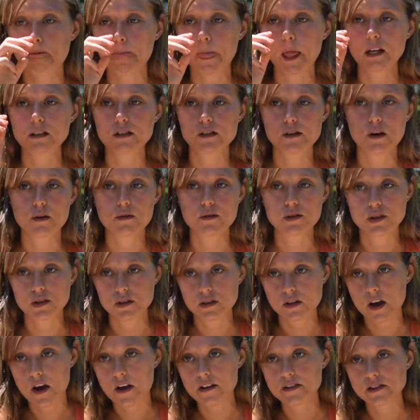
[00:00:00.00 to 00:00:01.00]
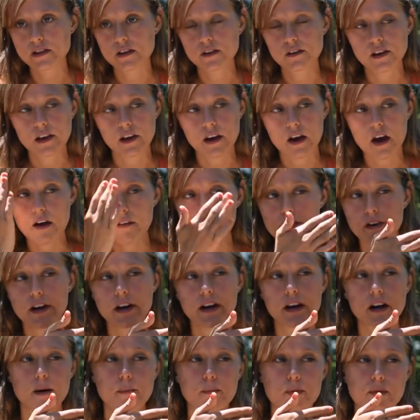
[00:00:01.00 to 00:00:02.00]
And so I was just constantly
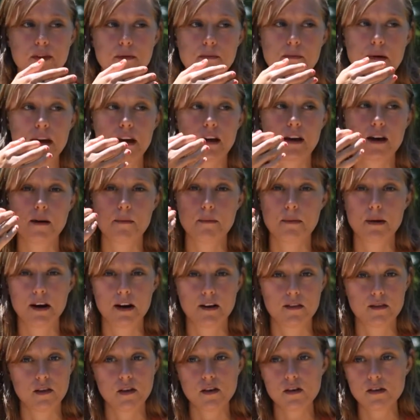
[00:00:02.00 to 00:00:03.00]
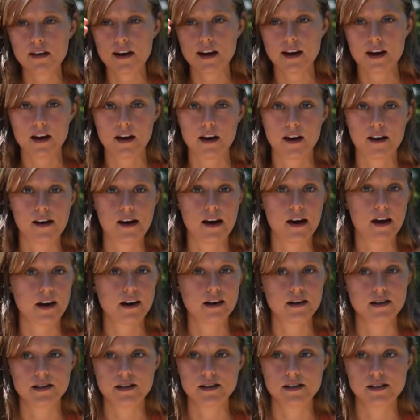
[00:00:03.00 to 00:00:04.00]
covering it up with makeup, and it looked like I had
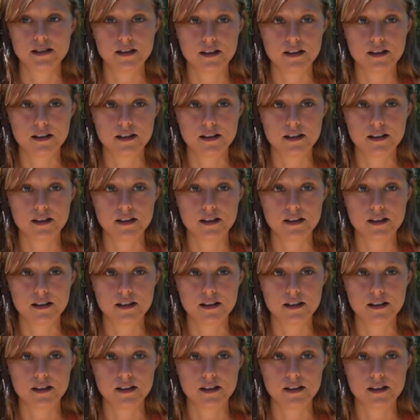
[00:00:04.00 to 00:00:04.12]
a